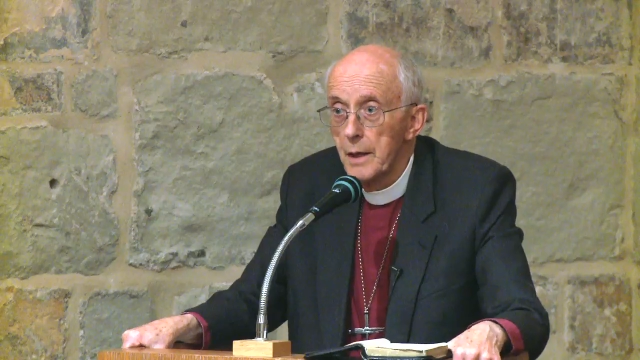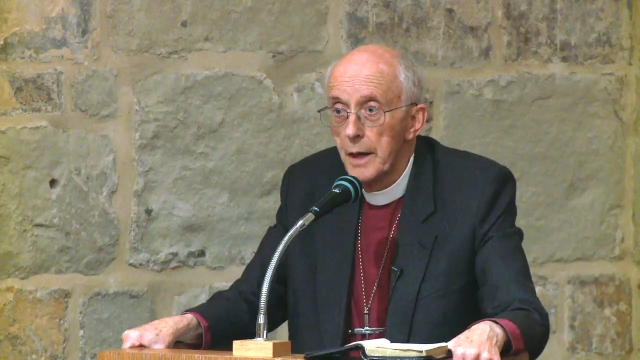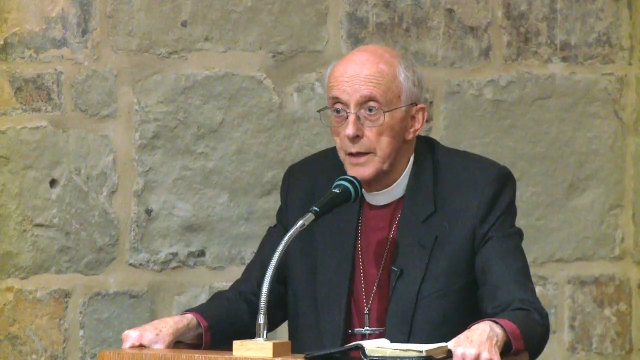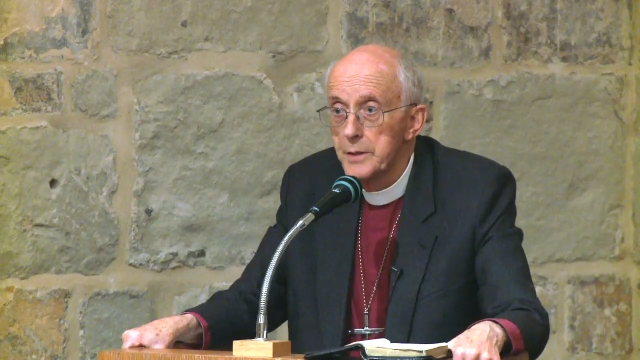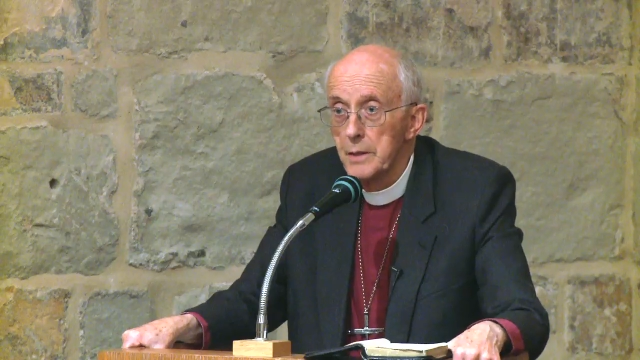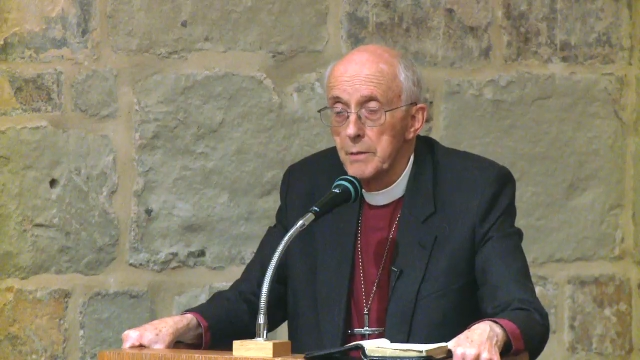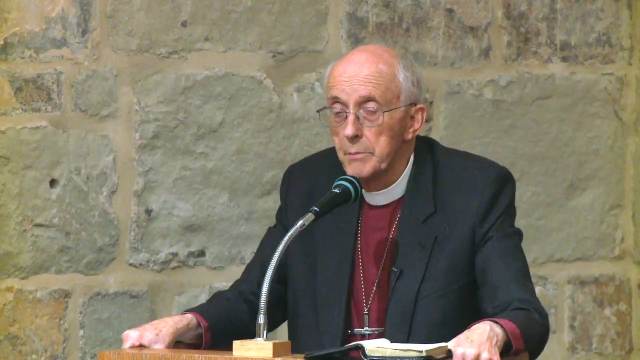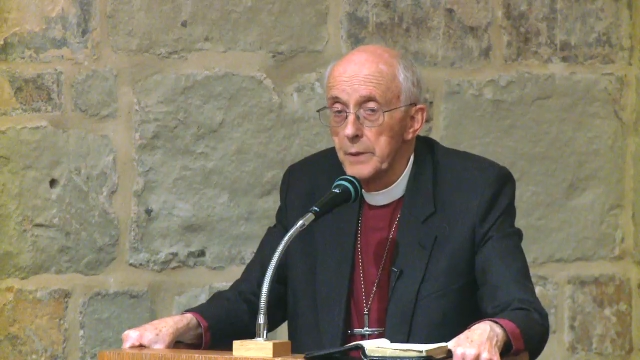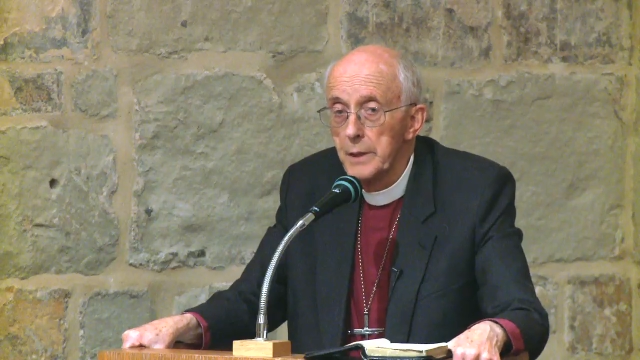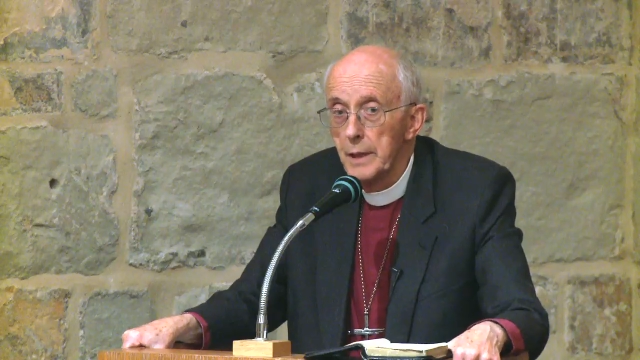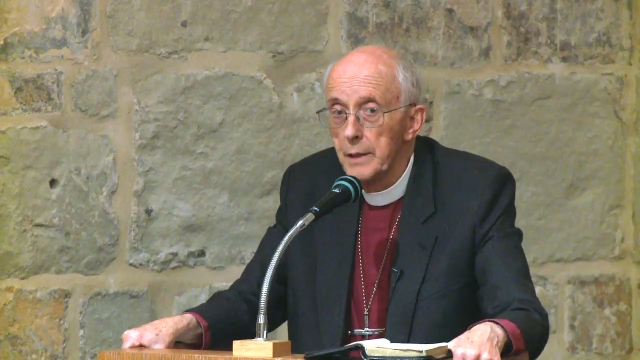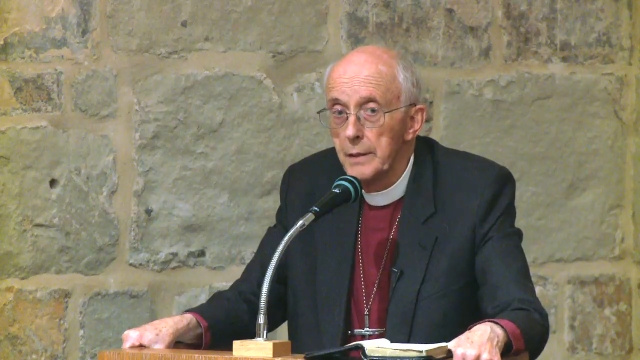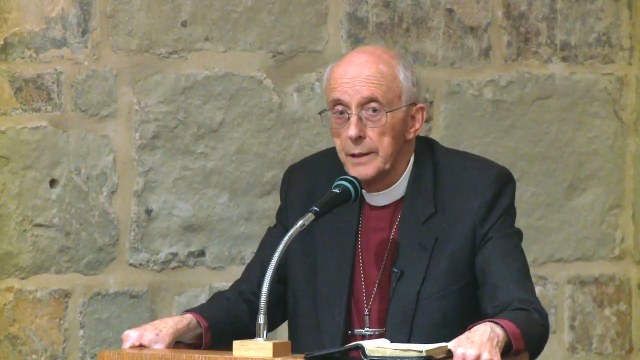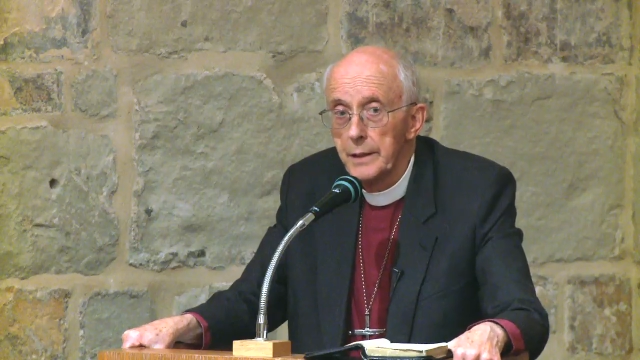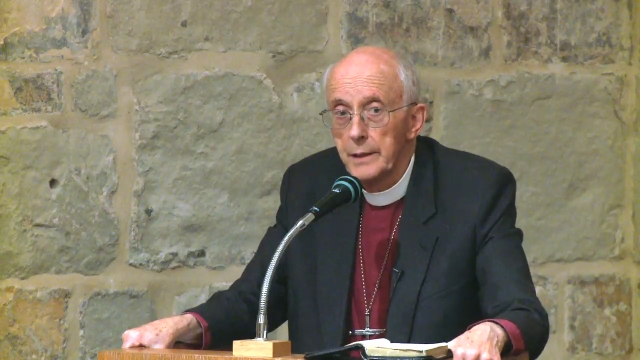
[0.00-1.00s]
I don't mean
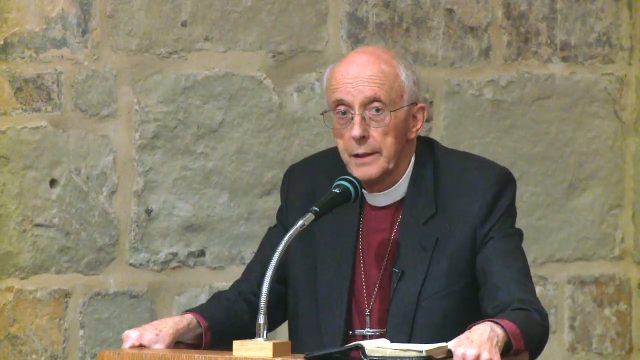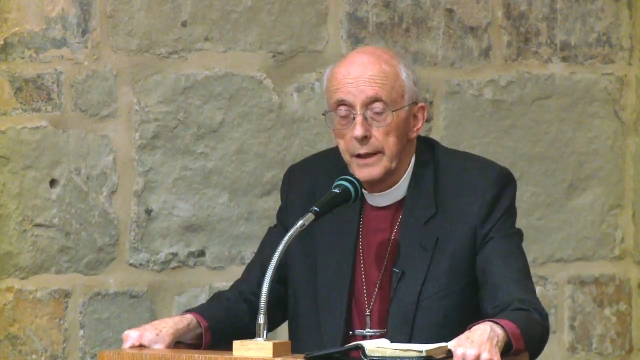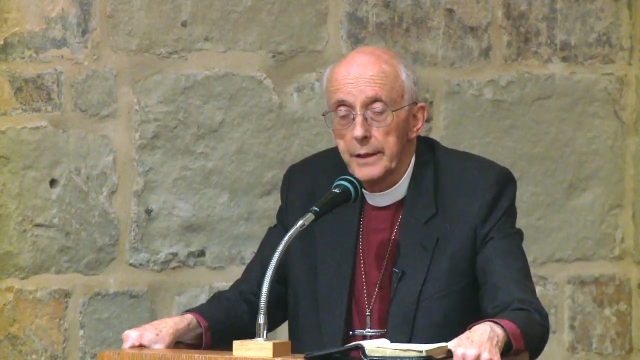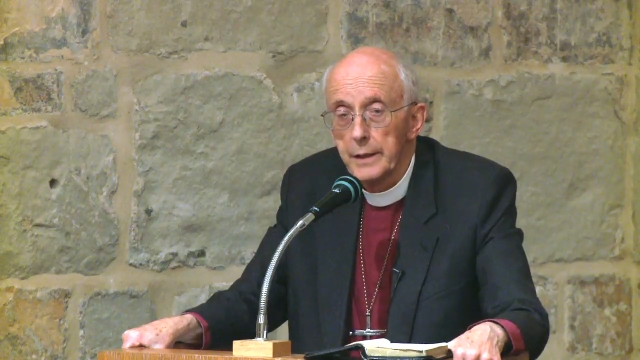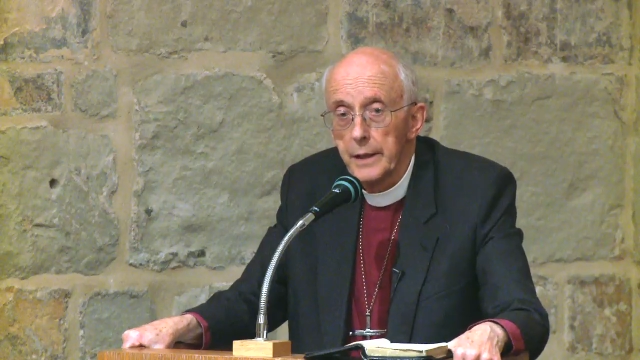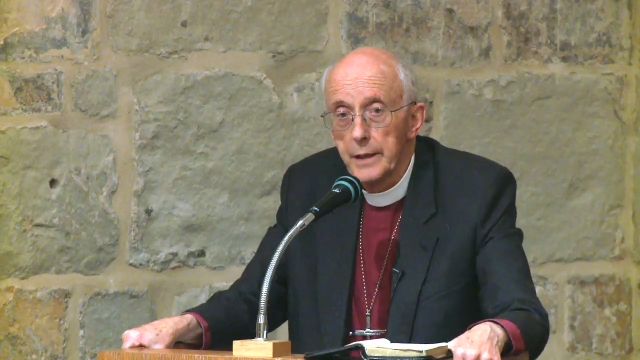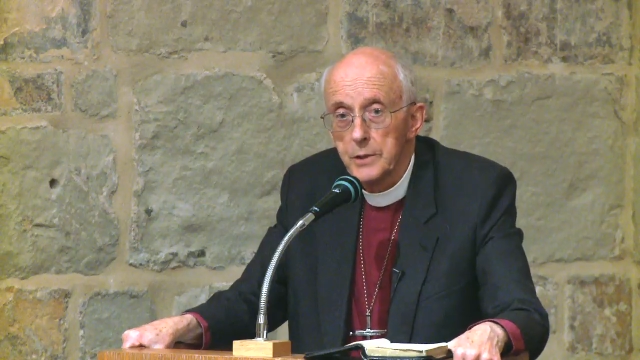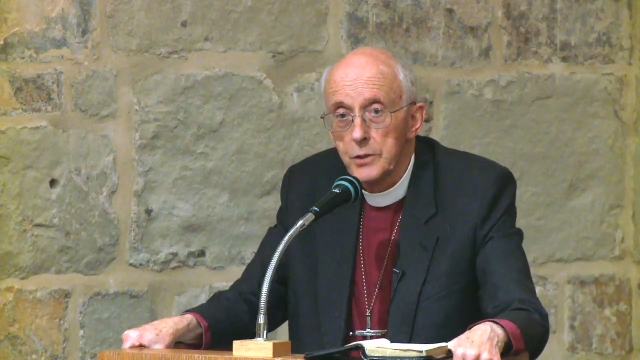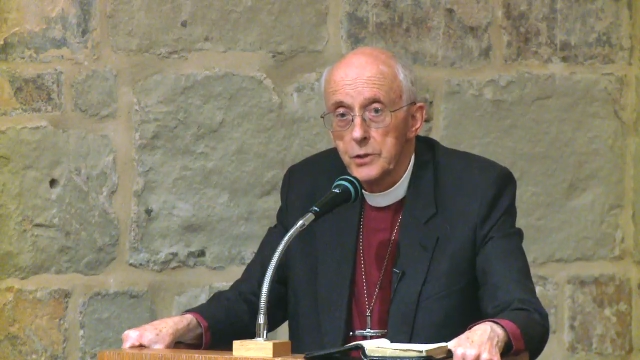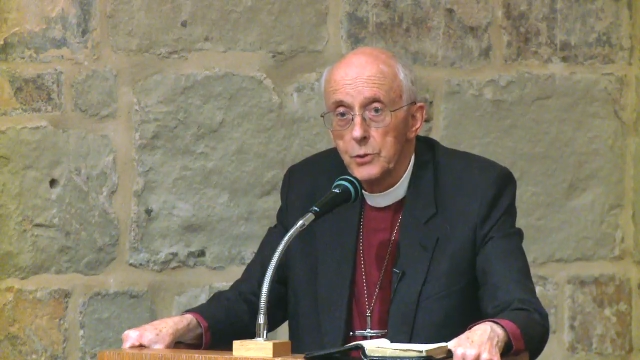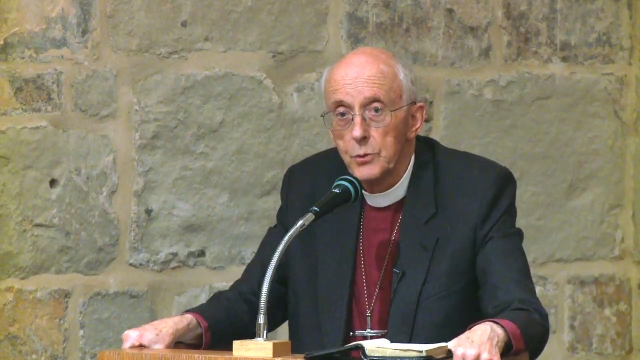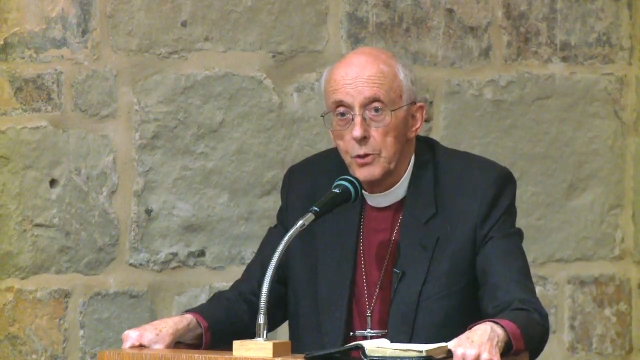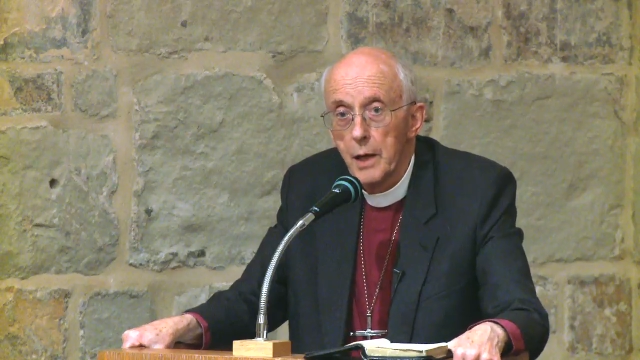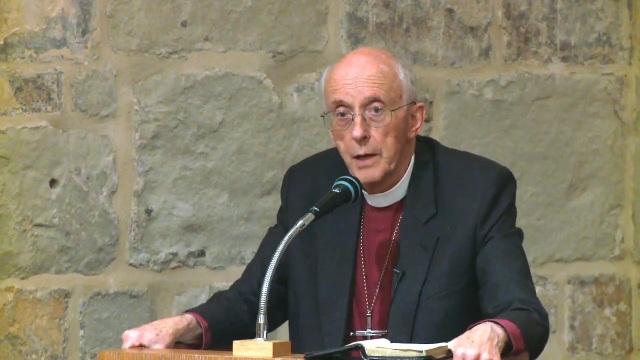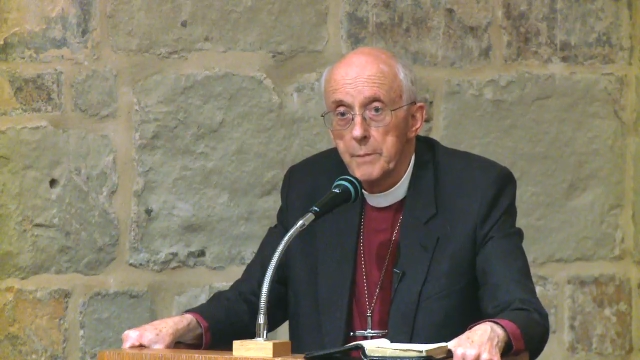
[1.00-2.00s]
anything like that at all.